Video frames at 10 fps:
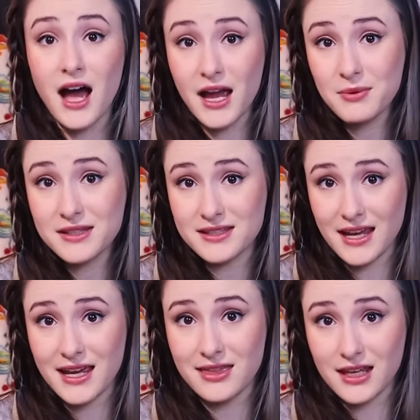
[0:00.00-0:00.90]
I would
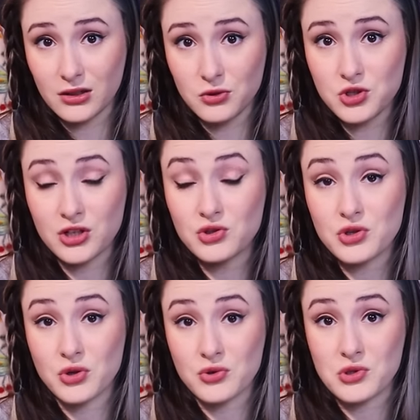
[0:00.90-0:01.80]
say that
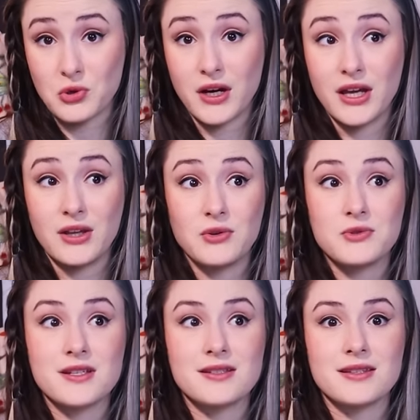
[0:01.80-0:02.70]
Lucian's true story
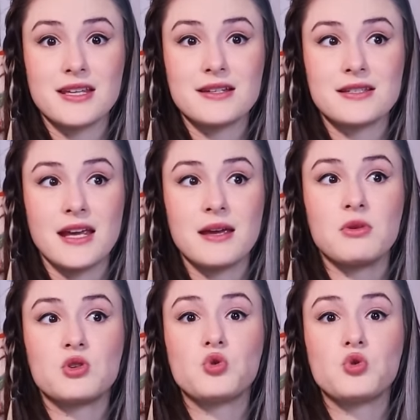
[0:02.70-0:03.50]
uses the same